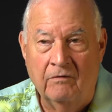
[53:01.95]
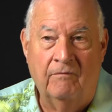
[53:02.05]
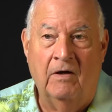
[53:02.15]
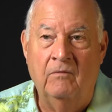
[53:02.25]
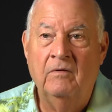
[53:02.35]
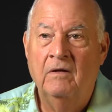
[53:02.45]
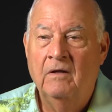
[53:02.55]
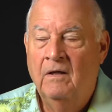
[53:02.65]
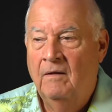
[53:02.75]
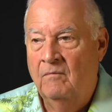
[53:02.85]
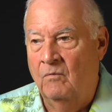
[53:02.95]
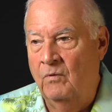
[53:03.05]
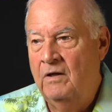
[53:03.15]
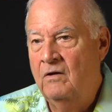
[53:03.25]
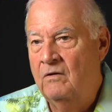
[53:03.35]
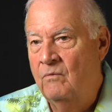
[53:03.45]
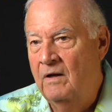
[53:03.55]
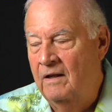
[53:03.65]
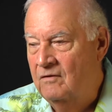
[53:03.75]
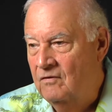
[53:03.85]
to vote, mm-hmm. but we couldn't
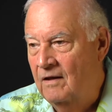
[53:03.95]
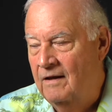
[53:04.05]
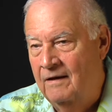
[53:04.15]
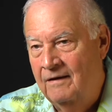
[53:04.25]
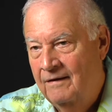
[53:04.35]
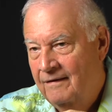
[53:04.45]
really say,